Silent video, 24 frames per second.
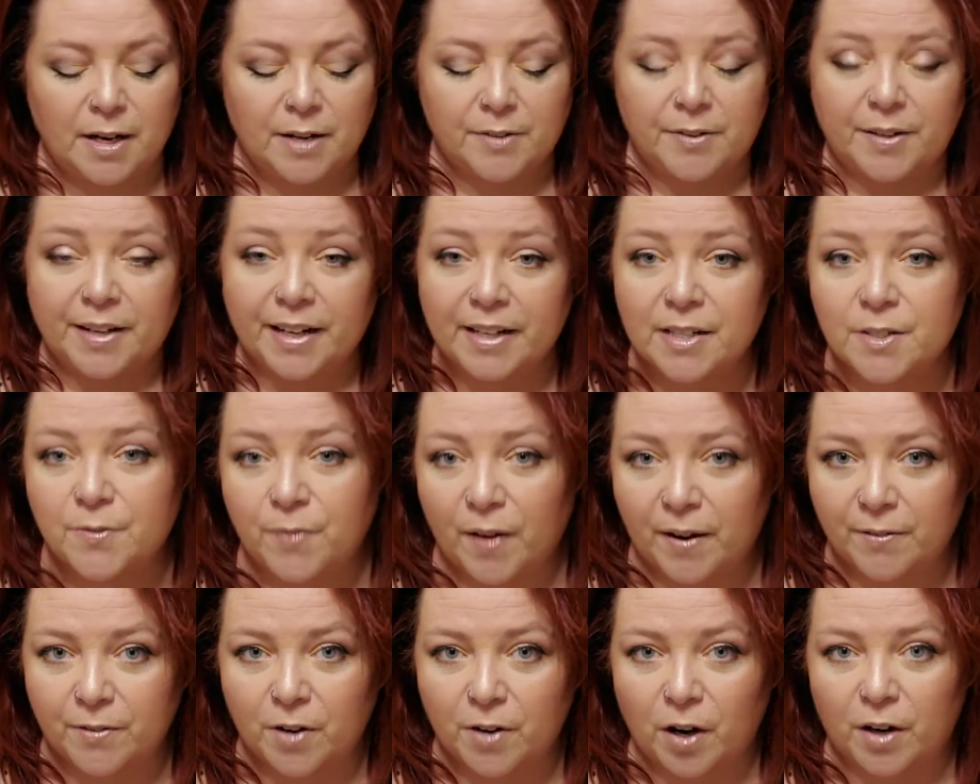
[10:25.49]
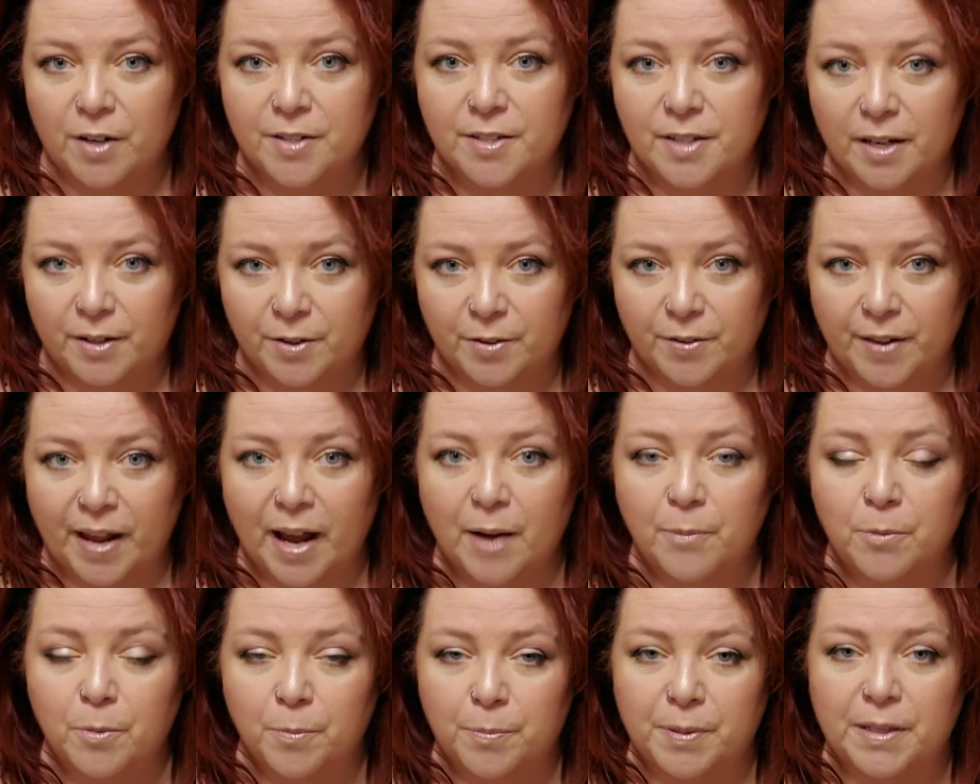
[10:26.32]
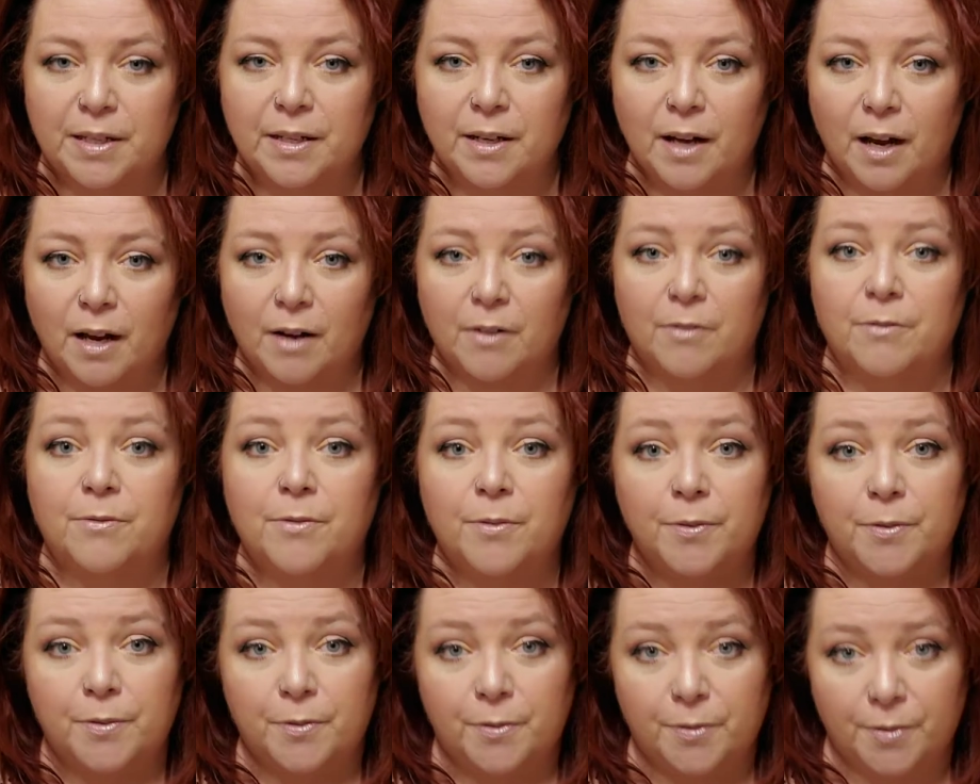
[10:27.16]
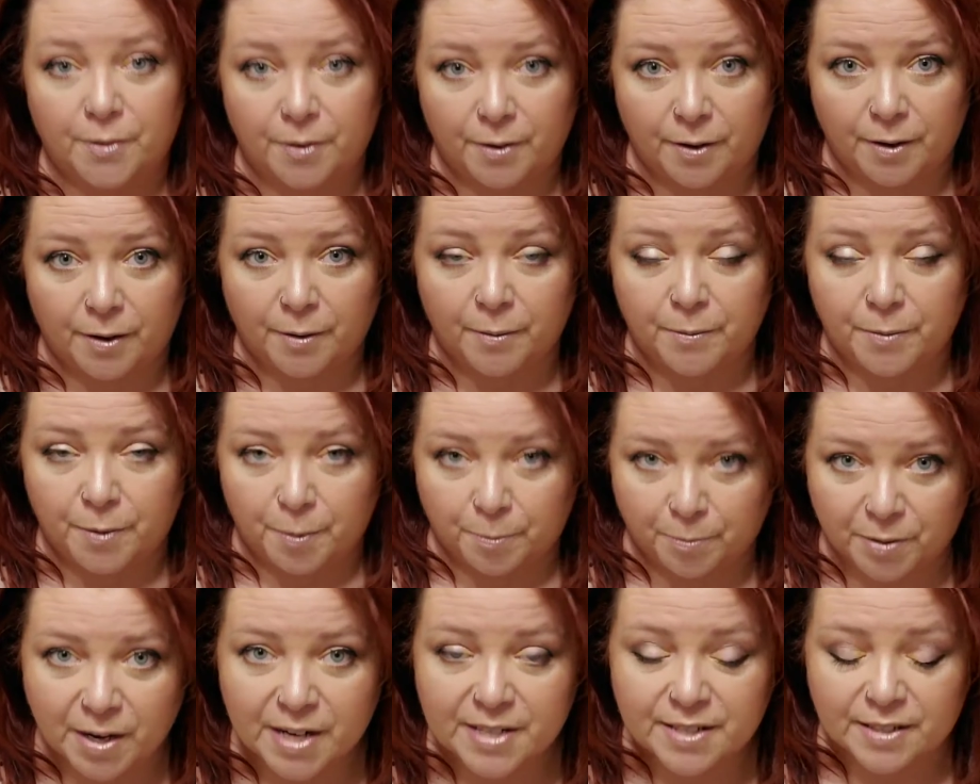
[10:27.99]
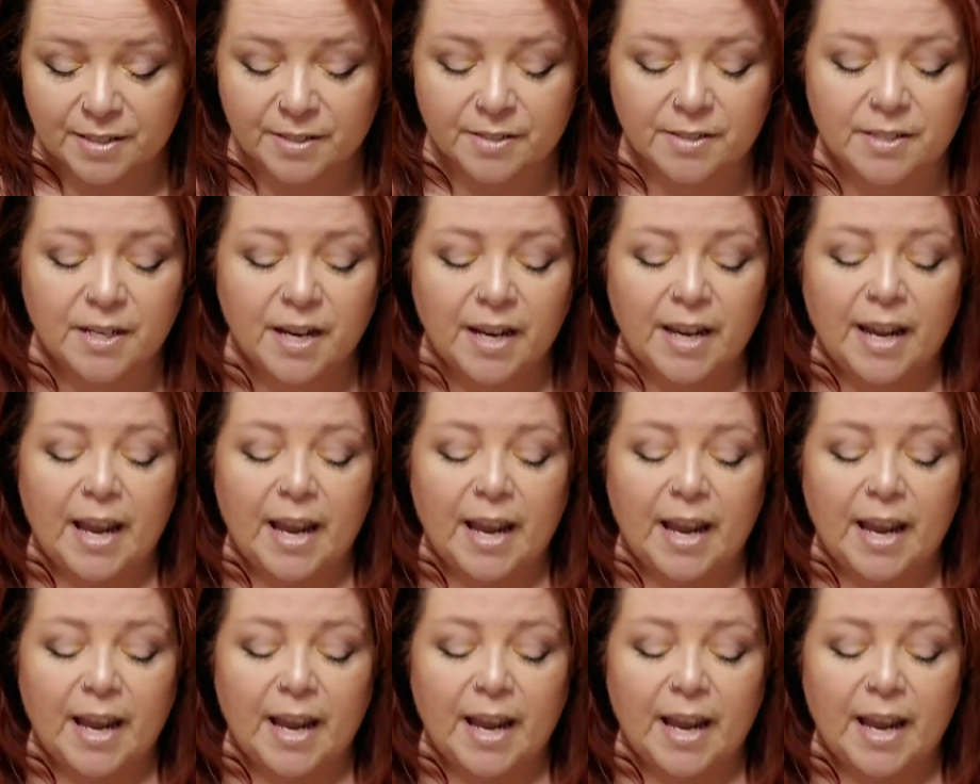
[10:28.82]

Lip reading: The next 5 cards under that will be of the present.